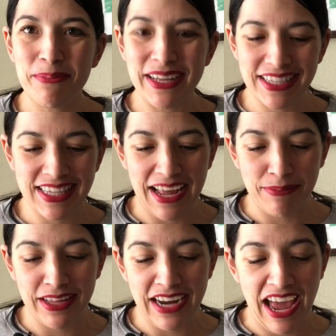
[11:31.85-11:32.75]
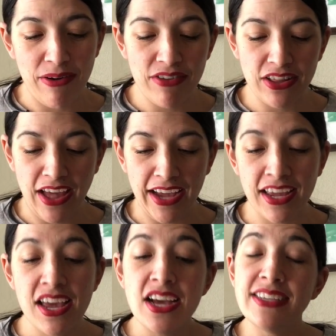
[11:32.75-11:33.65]
bits glitter however you
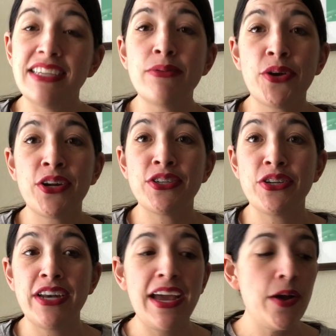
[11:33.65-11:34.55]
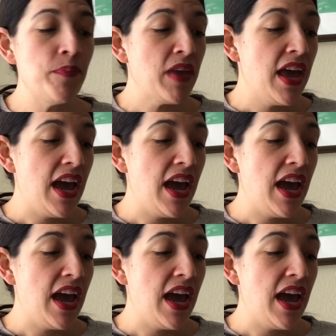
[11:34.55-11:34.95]
like. So that's what we're going to do now.